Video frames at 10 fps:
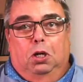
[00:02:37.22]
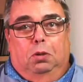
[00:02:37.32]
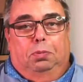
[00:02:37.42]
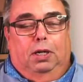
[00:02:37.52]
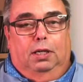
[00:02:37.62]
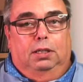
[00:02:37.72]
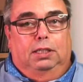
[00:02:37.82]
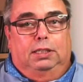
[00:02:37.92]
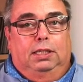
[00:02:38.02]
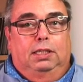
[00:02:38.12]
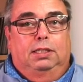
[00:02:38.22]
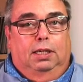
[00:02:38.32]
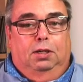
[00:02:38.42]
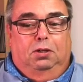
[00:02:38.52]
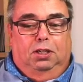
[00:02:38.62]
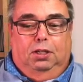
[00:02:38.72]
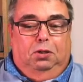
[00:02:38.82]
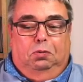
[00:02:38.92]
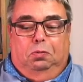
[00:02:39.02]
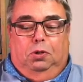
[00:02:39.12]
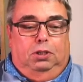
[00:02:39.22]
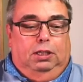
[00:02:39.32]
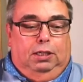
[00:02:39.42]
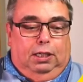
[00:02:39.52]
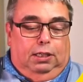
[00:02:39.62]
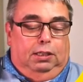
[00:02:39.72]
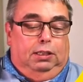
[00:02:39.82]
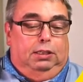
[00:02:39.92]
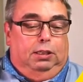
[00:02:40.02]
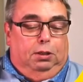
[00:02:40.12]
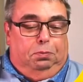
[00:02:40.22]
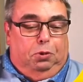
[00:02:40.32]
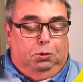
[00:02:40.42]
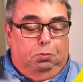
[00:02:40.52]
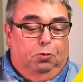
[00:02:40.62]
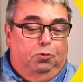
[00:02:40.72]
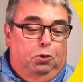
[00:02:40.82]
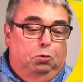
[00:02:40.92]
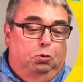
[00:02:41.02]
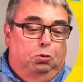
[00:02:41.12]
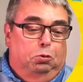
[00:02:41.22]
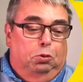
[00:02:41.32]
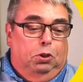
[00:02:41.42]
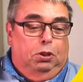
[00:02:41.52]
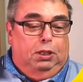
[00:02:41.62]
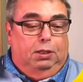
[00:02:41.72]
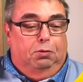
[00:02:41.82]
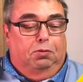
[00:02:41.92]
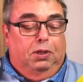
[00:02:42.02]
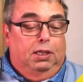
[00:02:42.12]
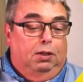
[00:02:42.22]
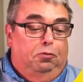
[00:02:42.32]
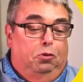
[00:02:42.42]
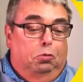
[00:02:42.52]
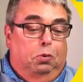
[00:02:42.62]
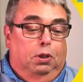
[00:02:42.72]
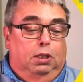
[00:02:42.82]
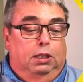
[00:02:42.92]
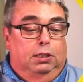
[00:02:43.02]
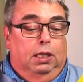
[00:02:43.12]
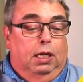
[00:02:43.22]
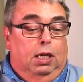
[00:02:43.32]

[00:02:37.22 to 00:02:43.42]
behind the scenes, and what else is possible for you to give away if you want this.